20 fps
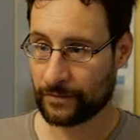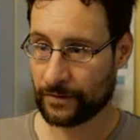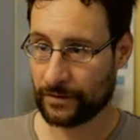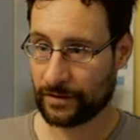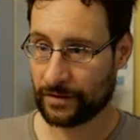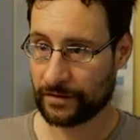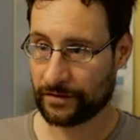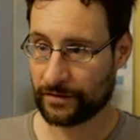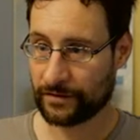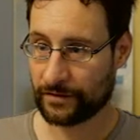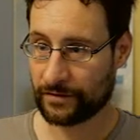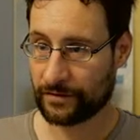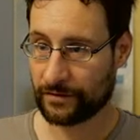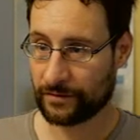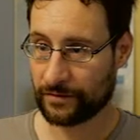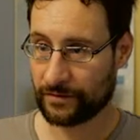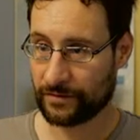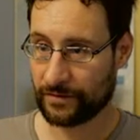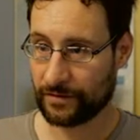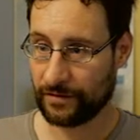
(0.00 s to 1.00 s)
Ach, this is so
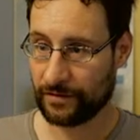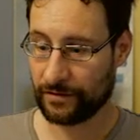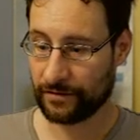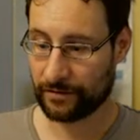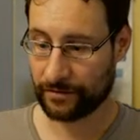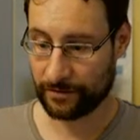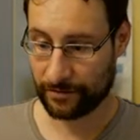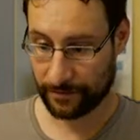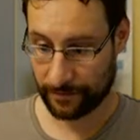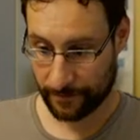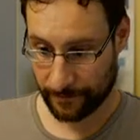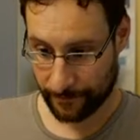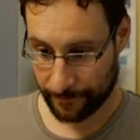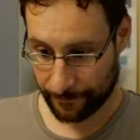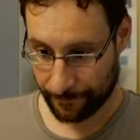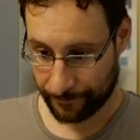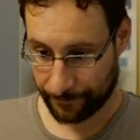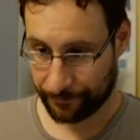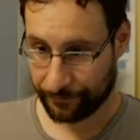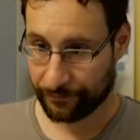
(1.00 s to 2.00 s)
silly.
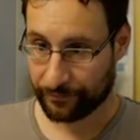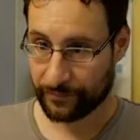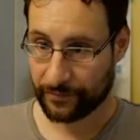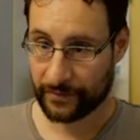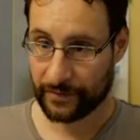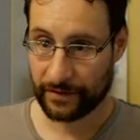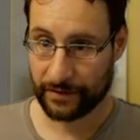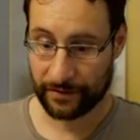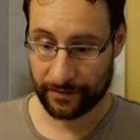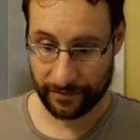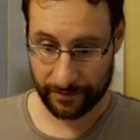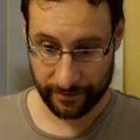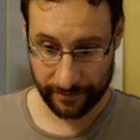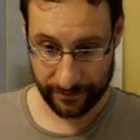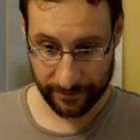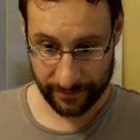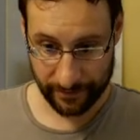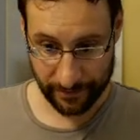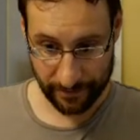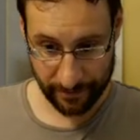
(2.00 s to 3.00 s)
This is so
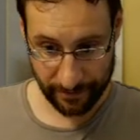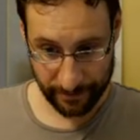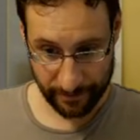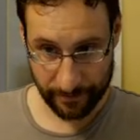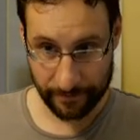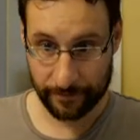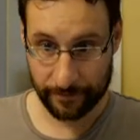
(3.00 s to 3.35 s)
silly.